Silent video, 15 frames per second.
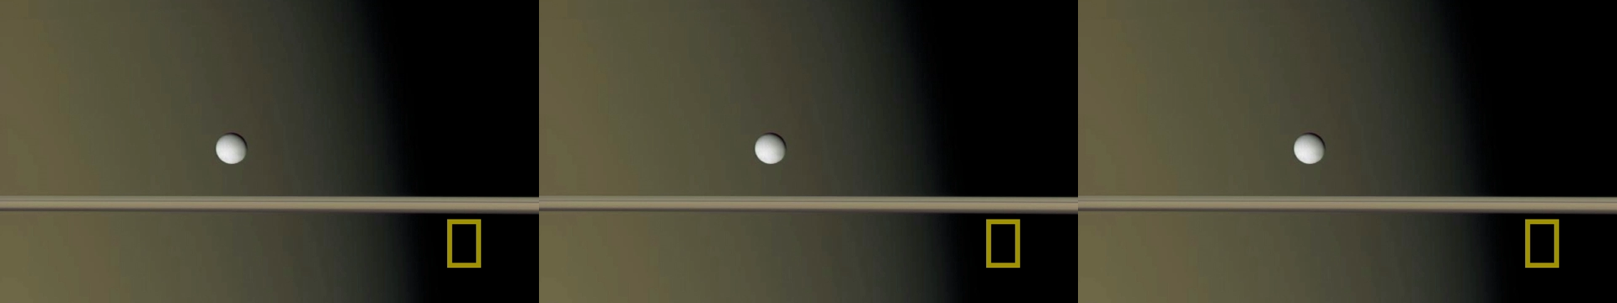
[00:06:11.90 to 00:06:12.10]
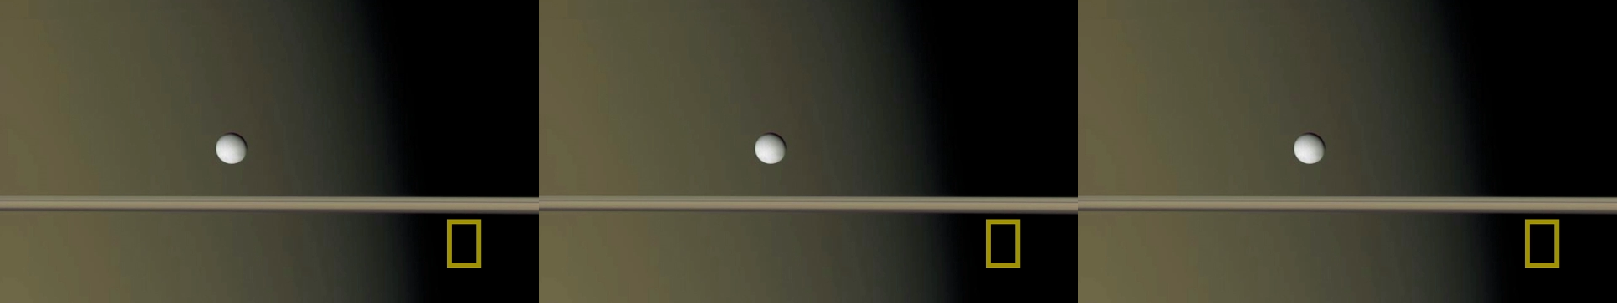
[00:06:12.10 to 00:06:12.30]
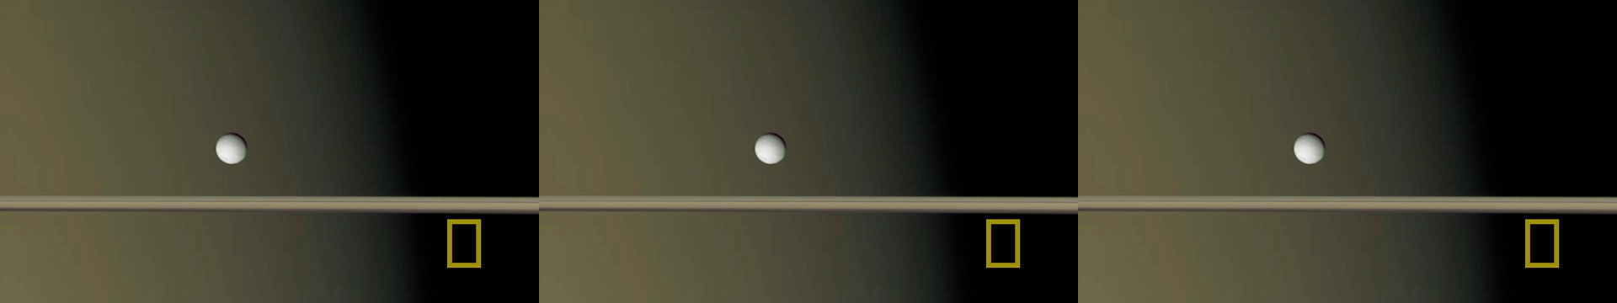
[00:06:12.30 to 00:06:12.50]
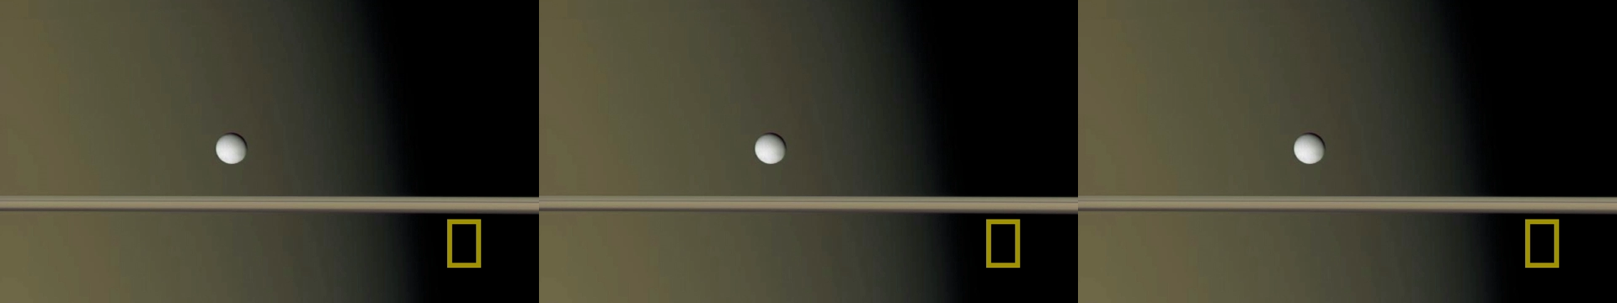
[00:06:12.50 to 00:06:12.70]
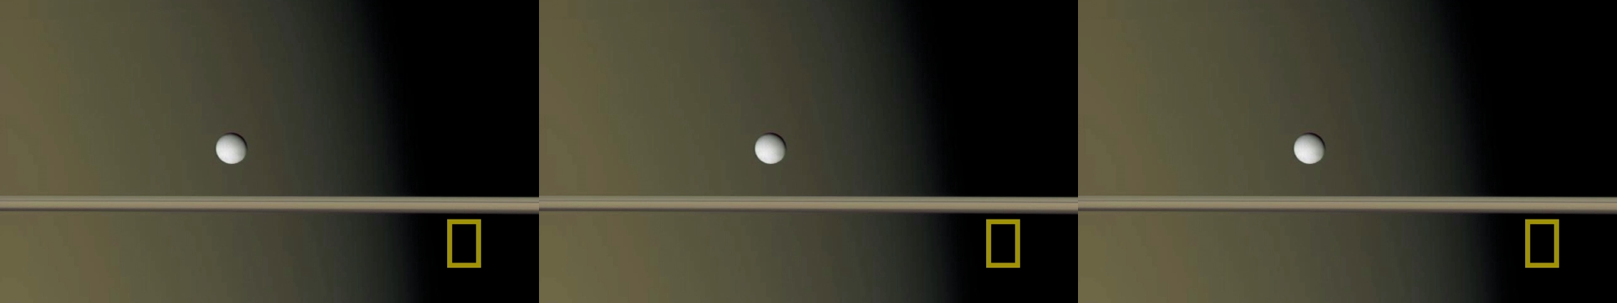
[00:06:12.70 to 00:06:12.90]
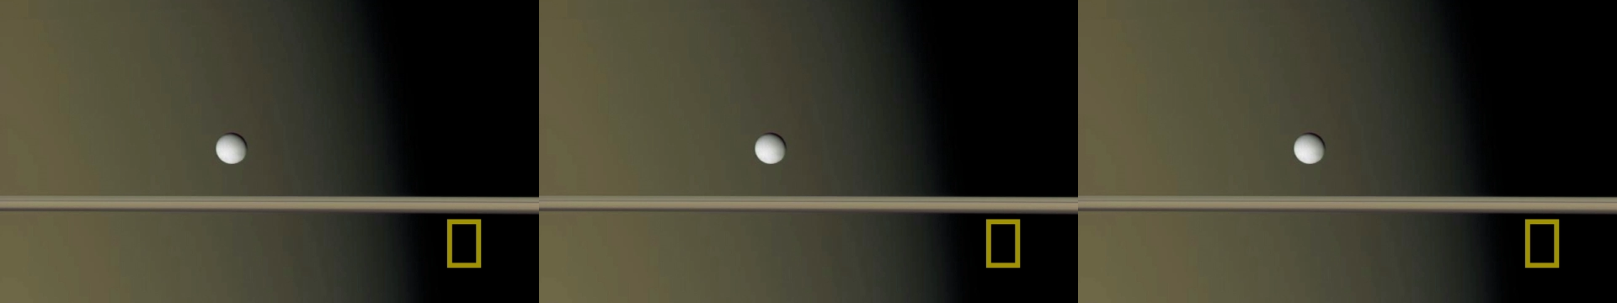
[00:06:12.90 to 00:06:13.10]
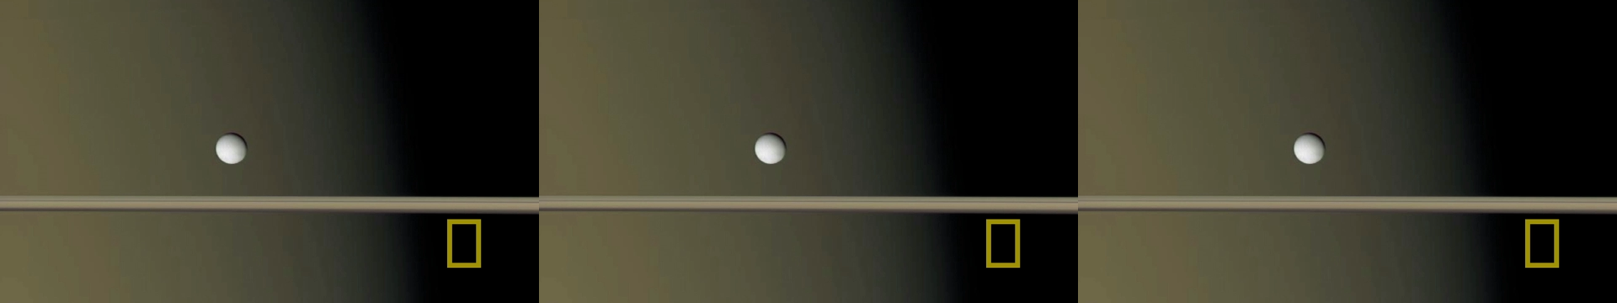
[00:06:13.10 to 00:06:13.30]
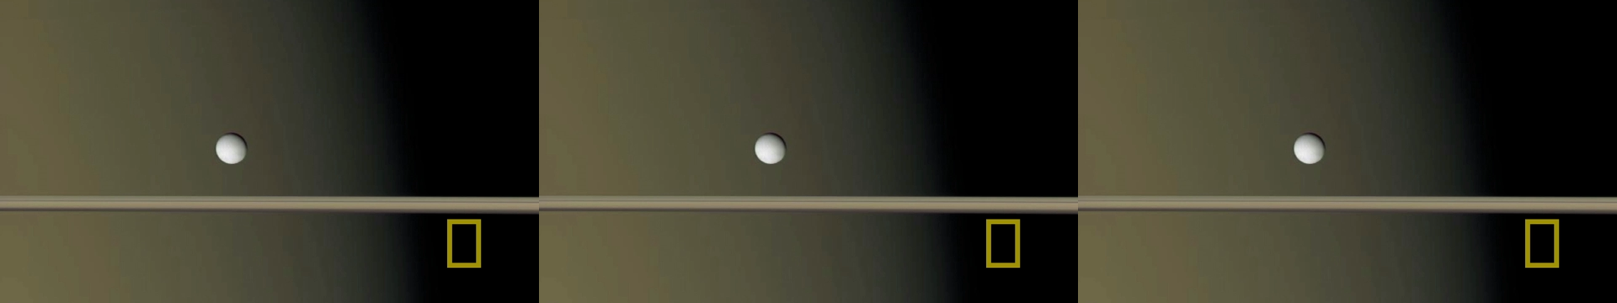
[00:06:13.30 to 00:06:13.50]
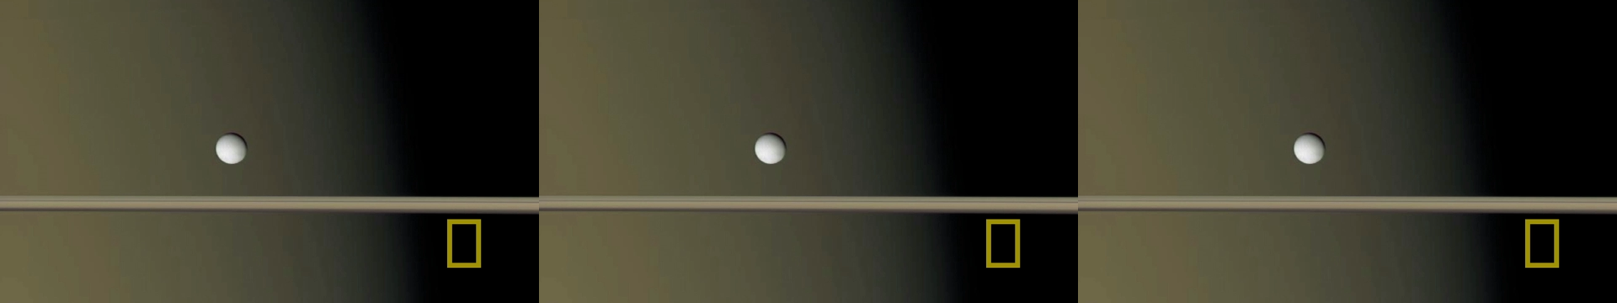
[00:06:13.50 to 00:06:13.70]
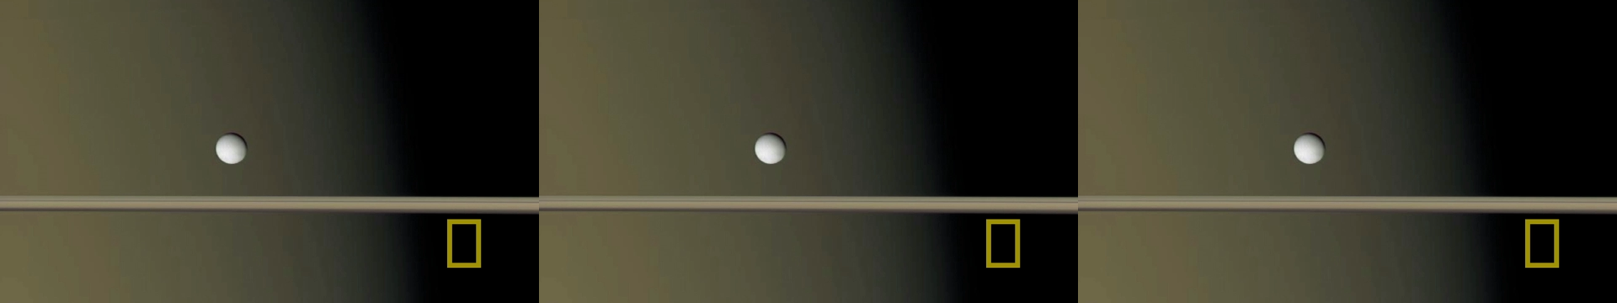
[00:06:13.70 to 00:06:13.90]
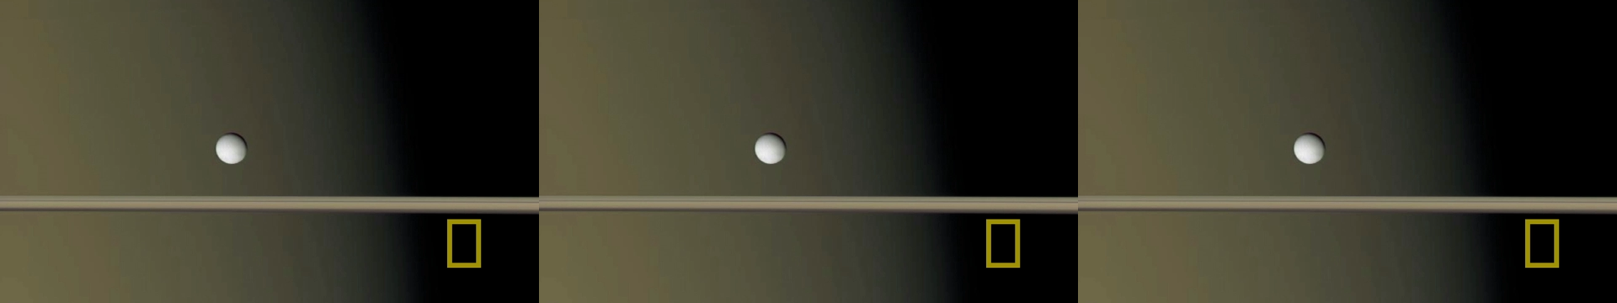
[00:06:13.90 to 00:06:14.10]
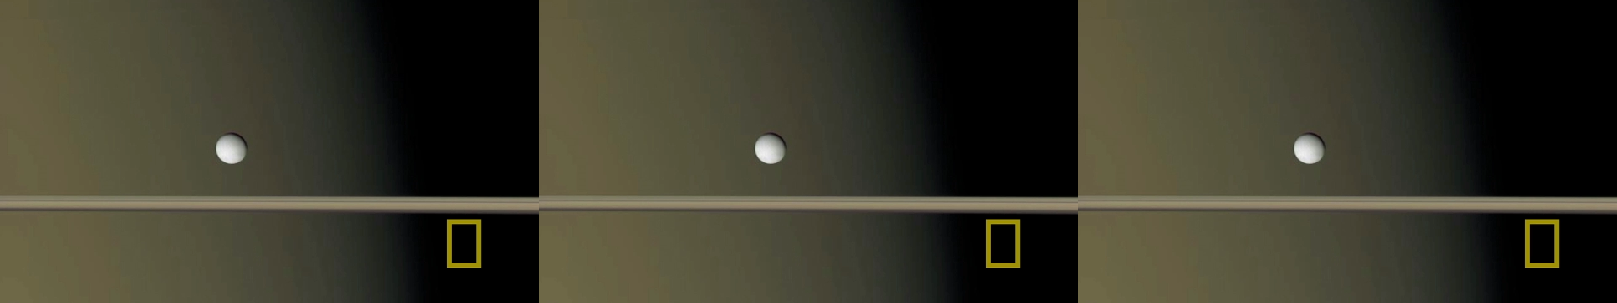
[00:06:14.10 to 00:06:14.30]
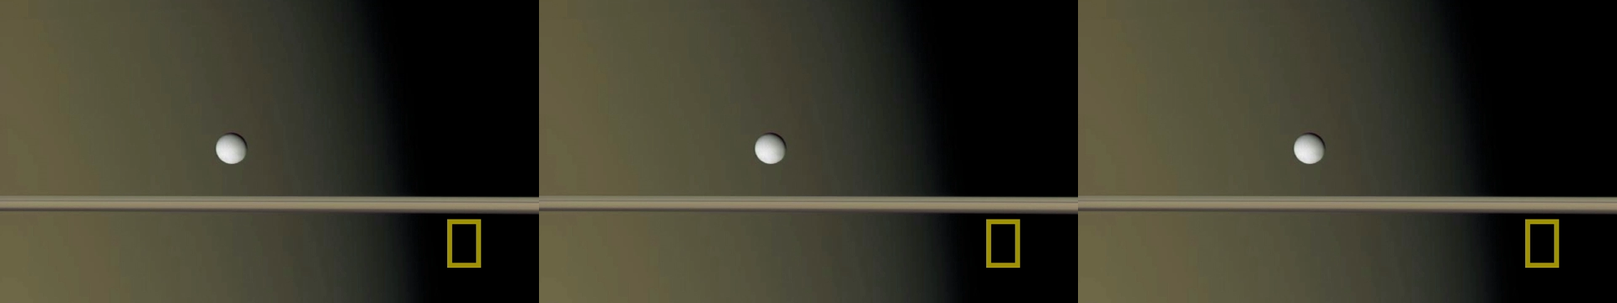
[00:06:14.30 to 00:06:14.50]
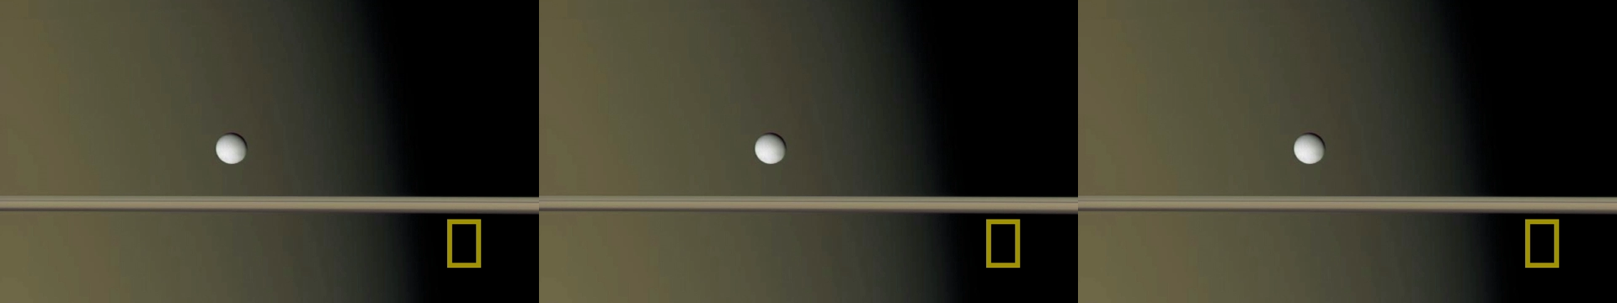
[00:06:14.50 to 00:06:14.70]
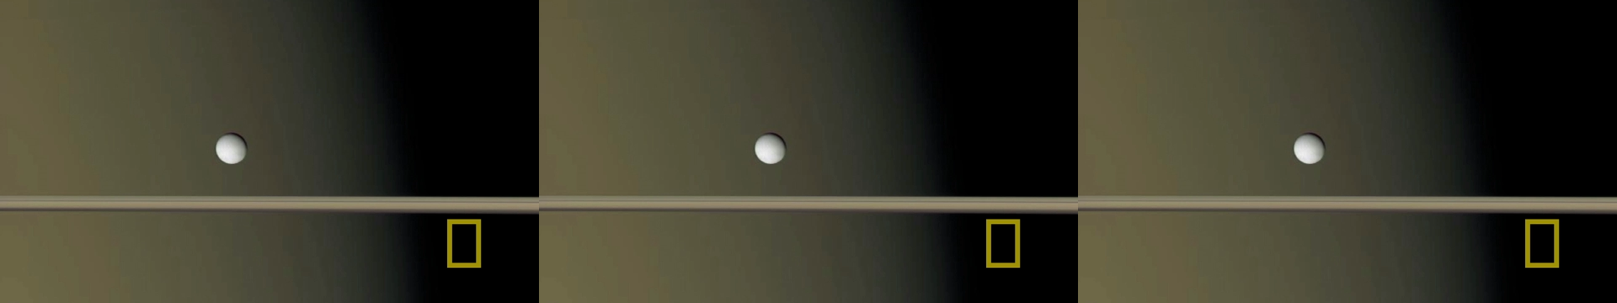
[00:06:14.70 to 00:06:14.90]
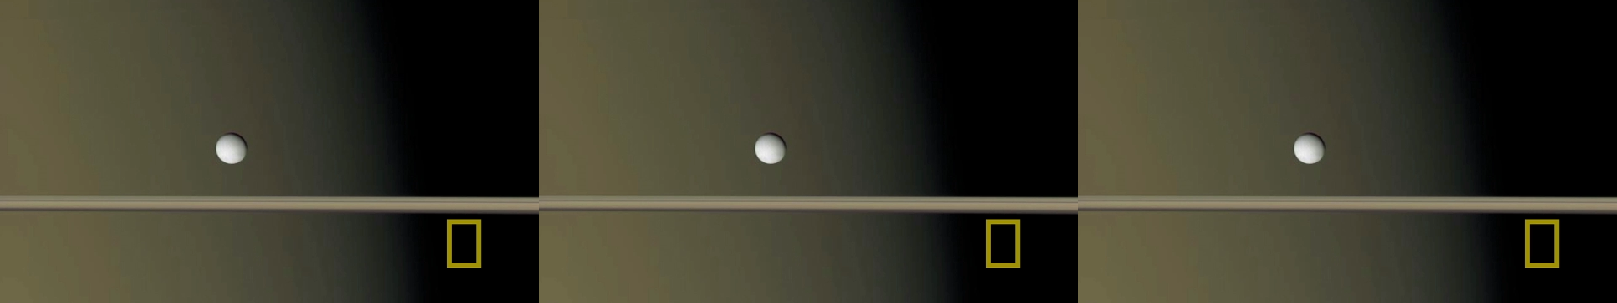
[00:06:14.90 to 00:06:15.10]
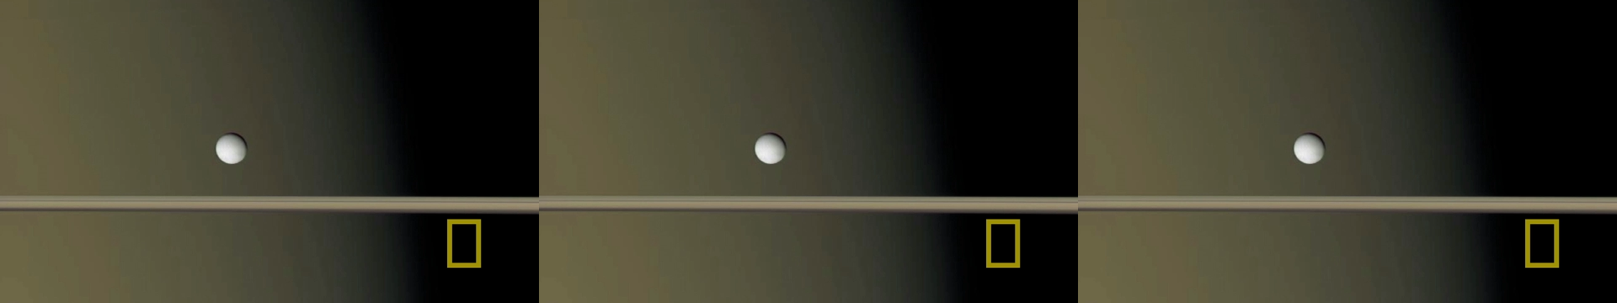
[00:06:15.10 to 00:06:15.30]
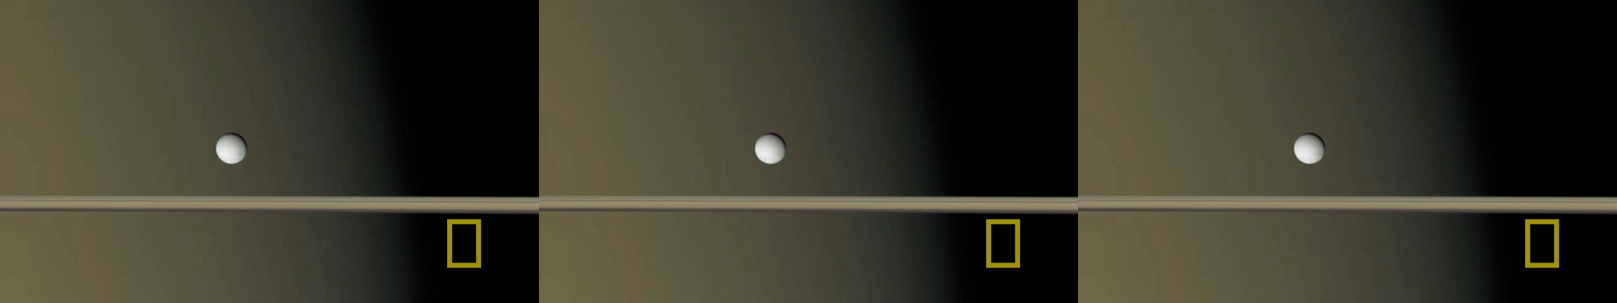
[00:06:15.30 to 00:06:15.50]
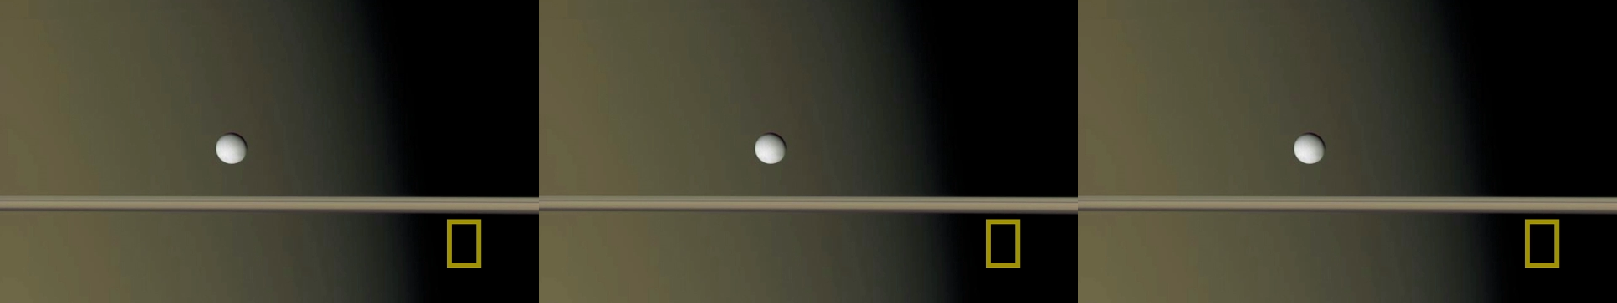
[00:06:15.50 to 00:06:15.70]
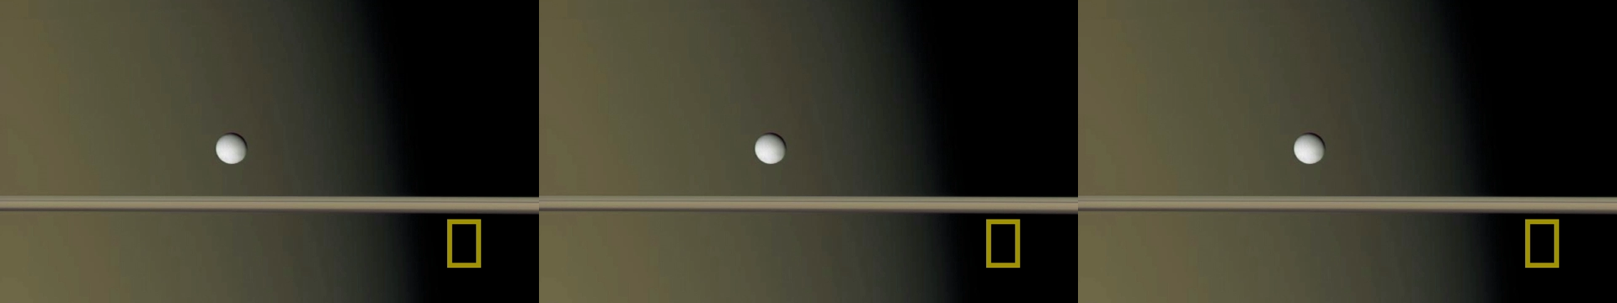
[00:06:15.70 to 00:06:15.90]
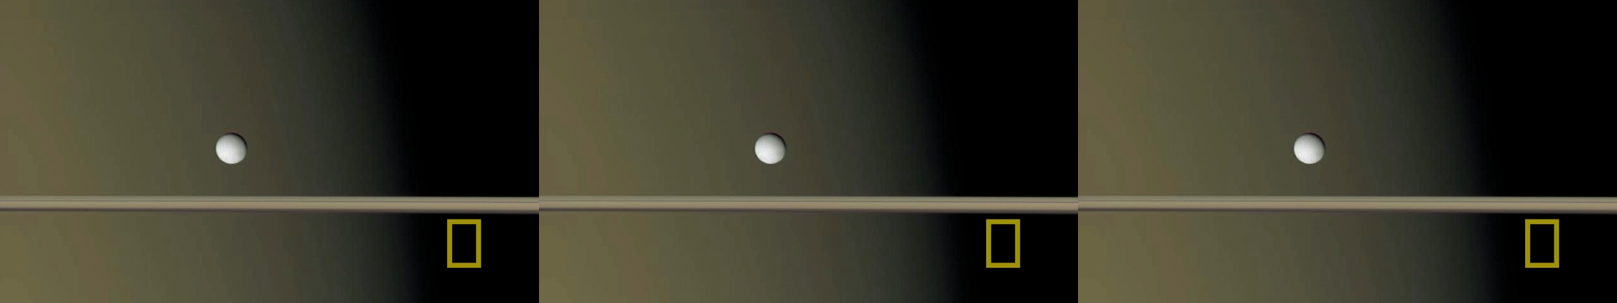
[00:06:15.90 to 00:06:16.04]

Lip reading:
(no speaker visible)